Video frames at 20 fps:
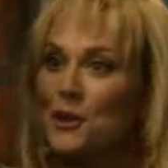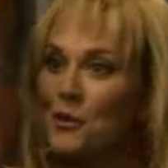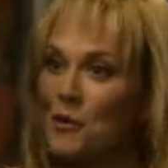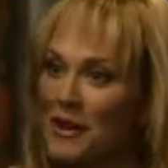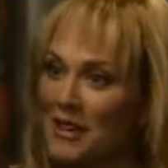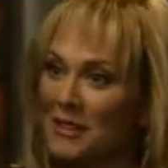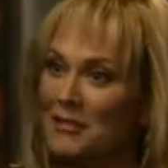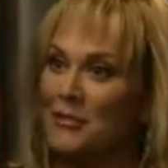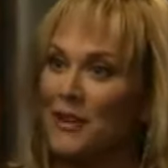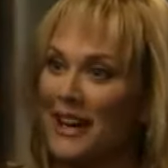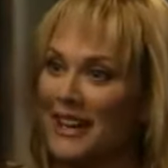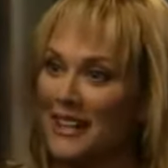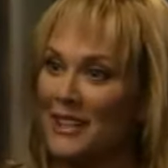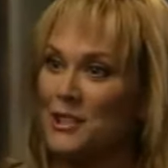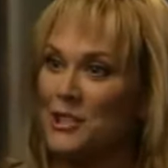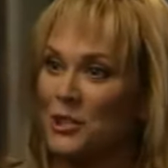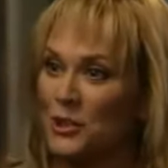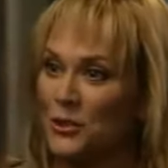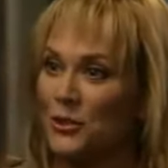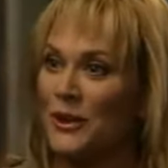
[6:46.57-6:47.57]
one
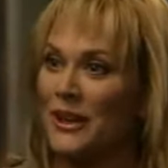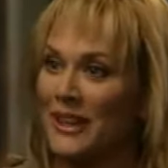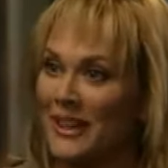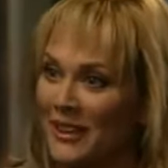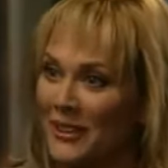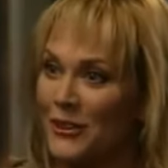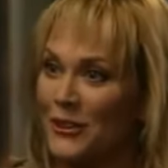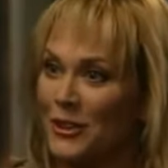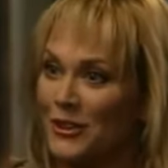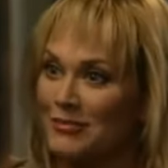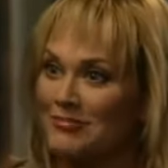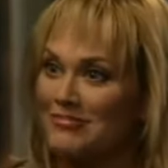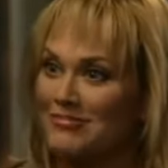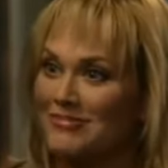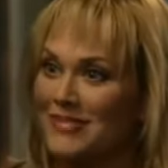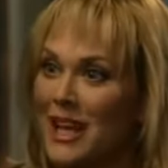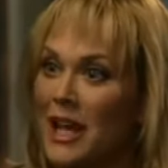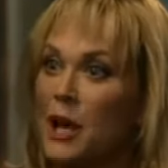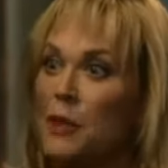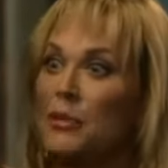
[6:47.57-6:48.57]
invited you either.
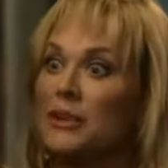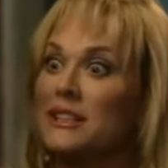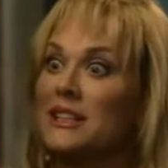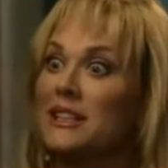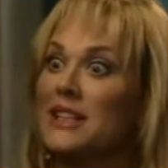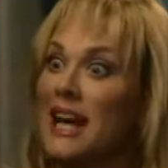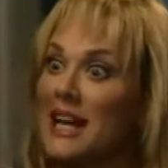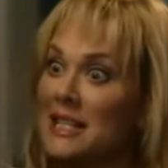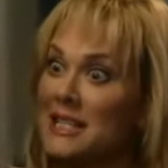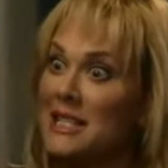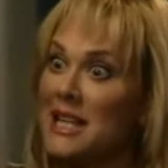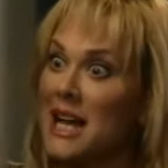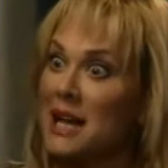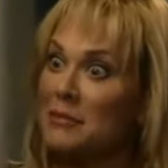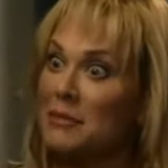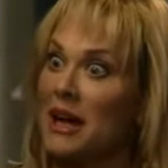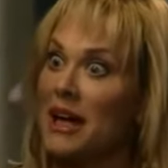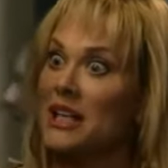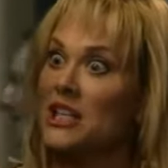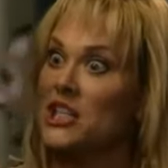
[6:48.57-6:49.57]
But the last
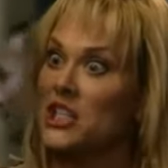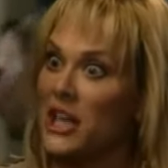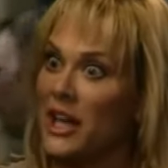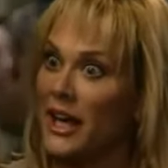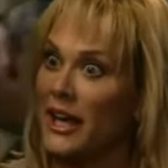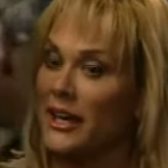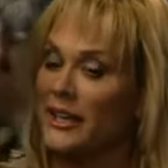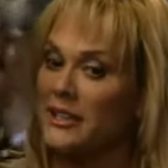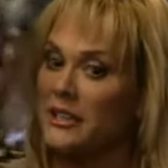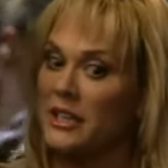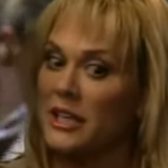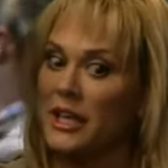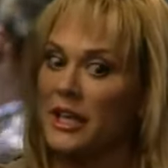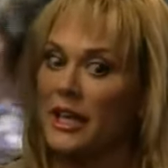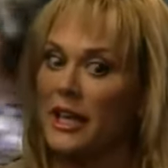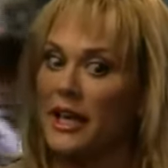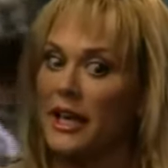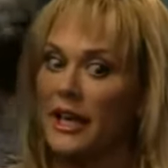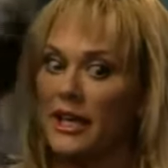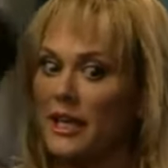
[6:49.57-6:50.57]
time I checked,
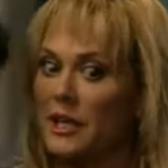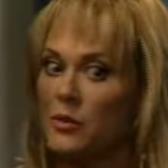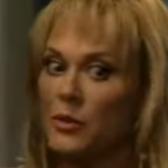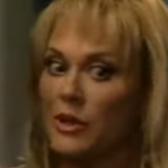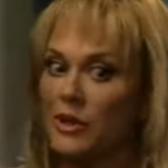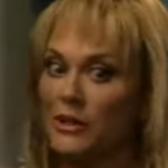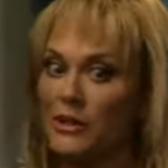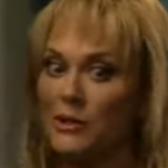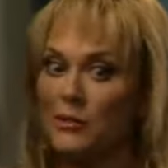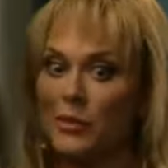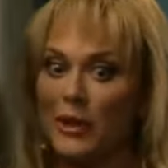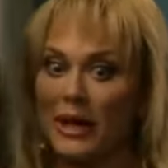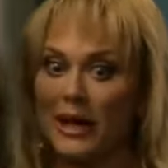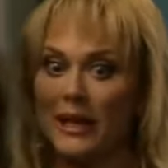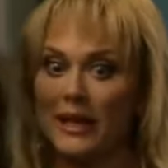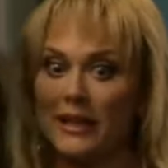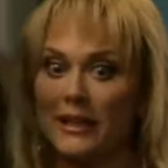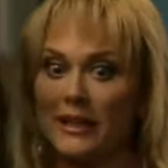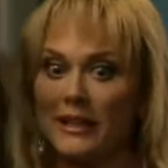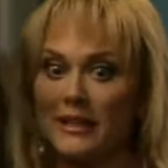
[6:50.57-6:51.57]
anyone could
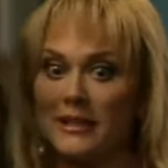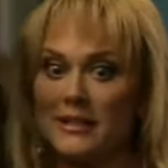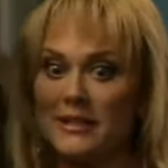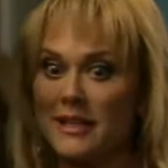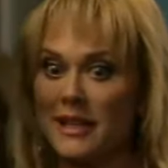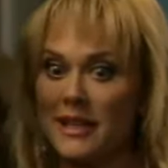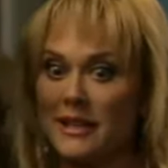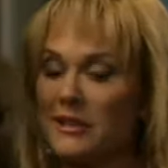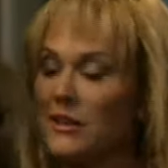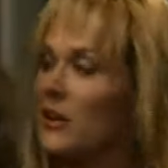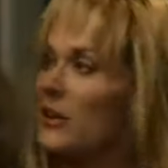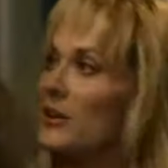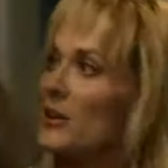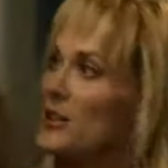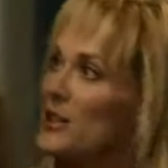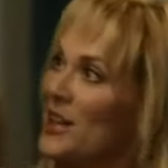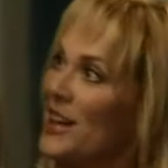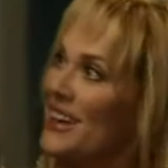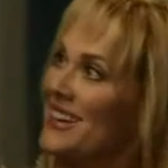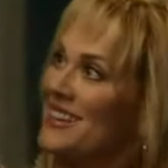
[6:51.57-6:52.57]
buy a seat on a
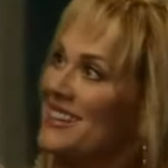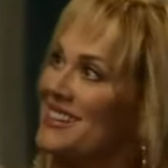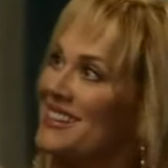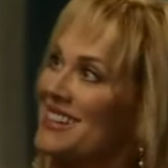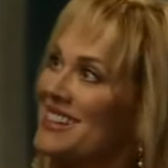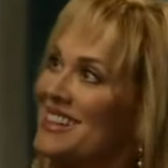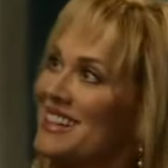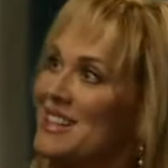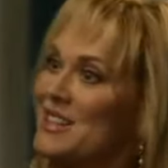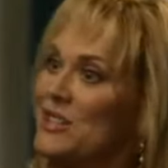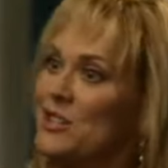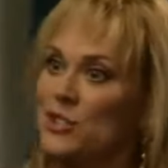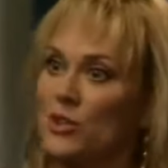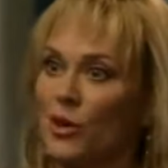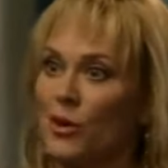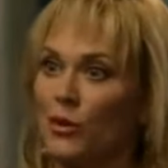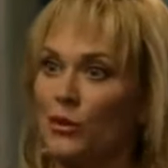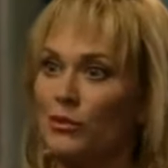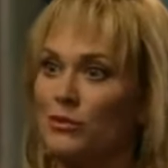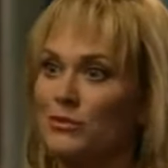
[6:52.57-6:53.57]
jet.
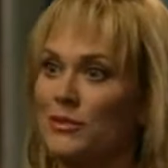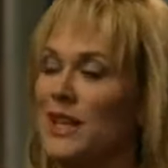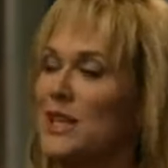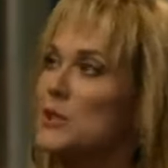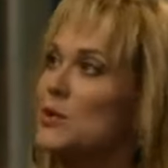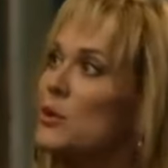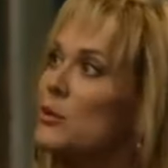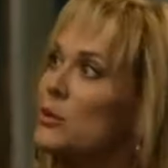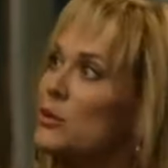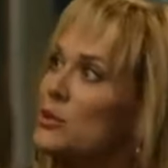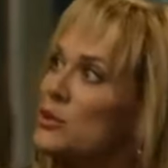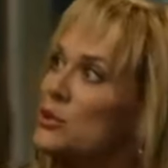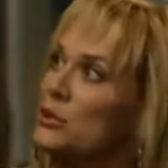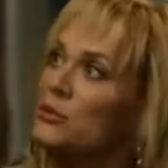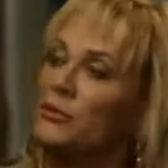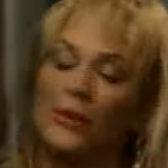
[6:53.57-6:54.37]
So that's what we'll do.